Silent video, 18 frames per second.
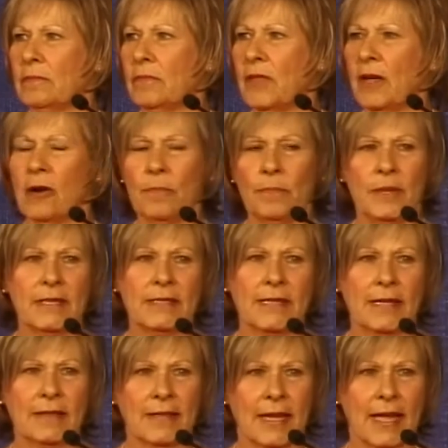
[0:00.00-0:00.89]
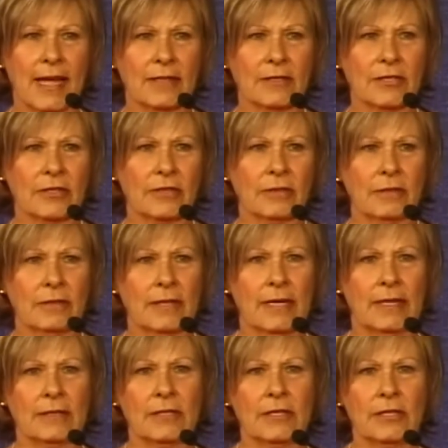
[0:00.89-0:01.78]
therapies at the Cancer
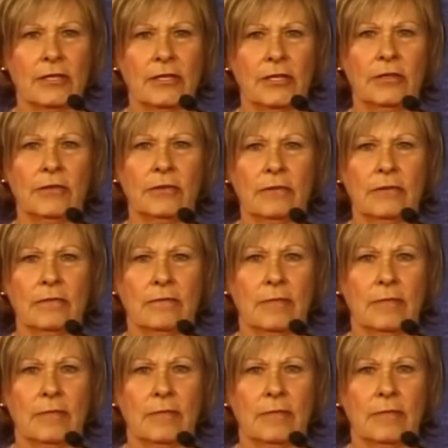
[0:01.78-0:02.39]
Institute